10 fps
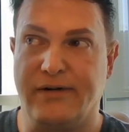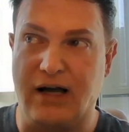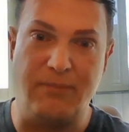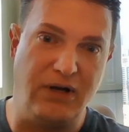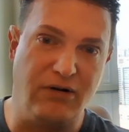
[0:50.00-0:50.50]

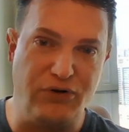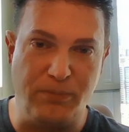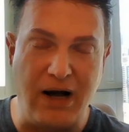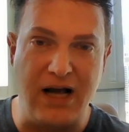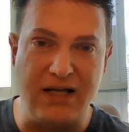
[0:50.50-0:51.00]
I'm here in
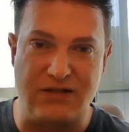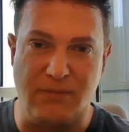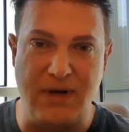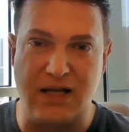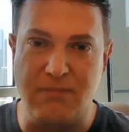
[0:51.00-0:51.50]
Dubai, still
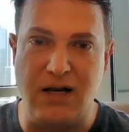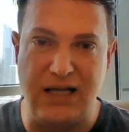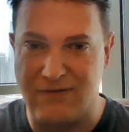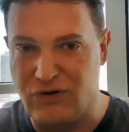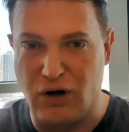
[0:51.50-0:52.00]
making
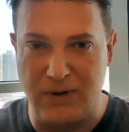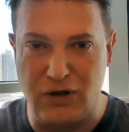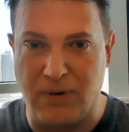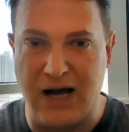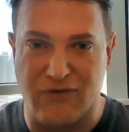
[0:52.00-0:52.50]
money, even though I'm in
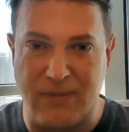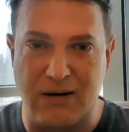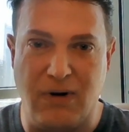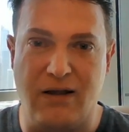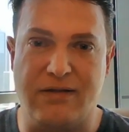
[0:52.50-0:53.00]
Dubai for about
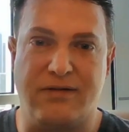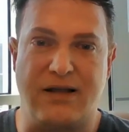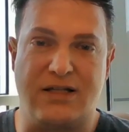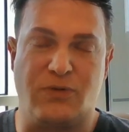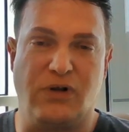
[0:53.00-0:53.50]
a month.
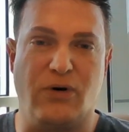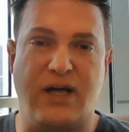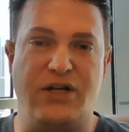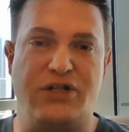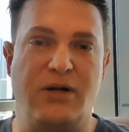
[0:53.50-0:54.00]
That's what
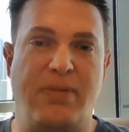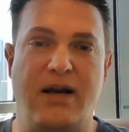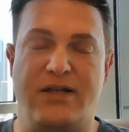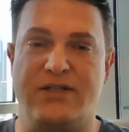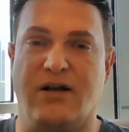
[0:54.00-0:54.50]
location
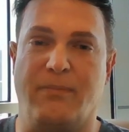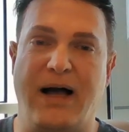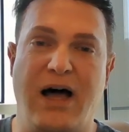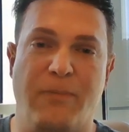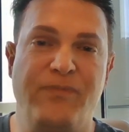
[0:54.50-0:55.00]
independence is all
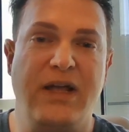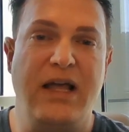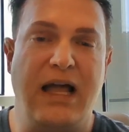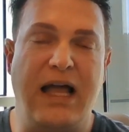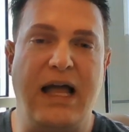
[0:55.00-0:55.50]
about.
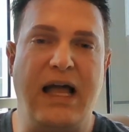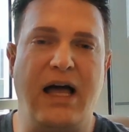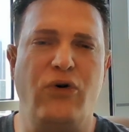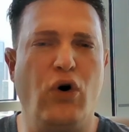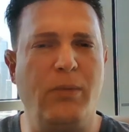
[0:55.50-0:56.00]

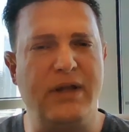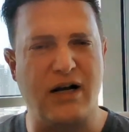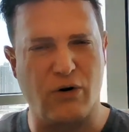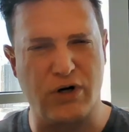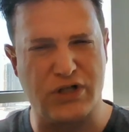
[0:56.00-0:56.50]
And normally
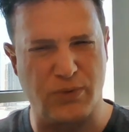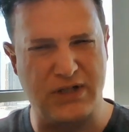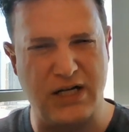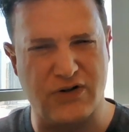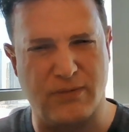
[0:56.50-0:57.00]
that course
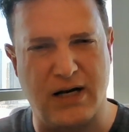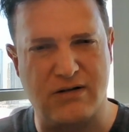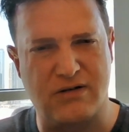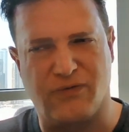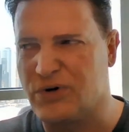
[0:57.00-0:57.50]
retails for
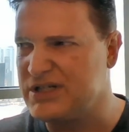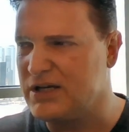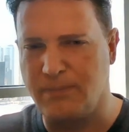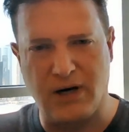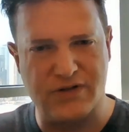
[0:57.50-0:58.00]
about
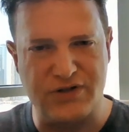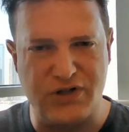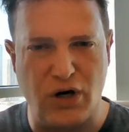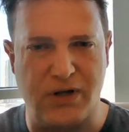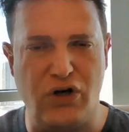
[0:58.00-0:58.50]
$1,400 or
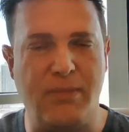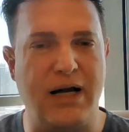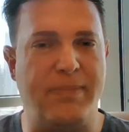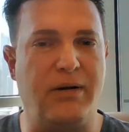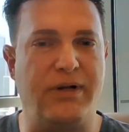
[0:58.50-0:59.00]
so, but you
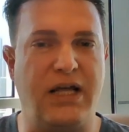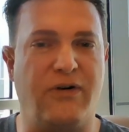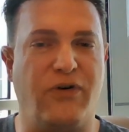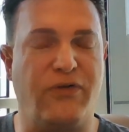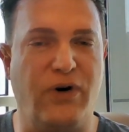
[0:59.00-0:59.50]
might be able to get
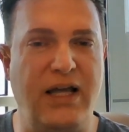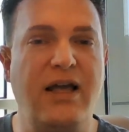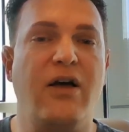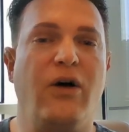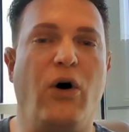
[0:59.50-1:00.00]
it for free.